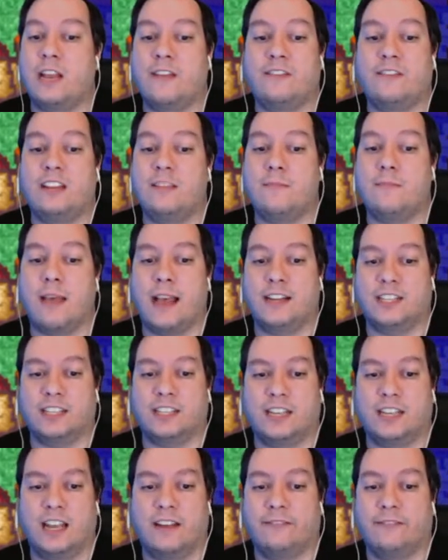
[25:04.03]
have any
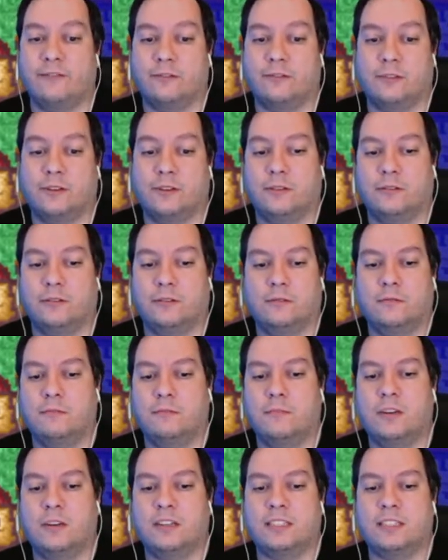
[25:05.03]
magic ever, though.
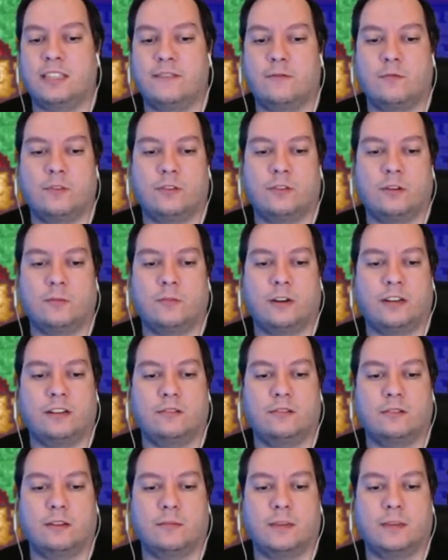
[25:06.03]
Monks, even when they're upgraded, don't get